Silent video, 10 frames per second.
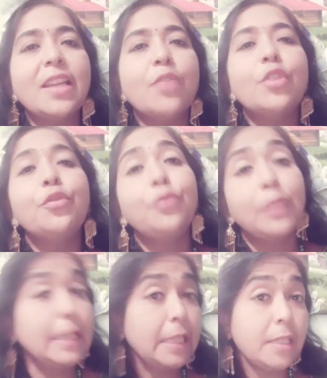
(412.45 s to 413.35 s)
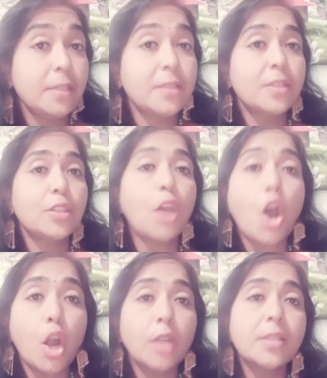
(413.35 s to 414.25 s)
our feelings,
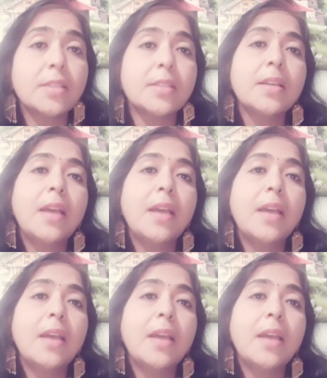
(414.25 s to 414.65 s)
thoughts,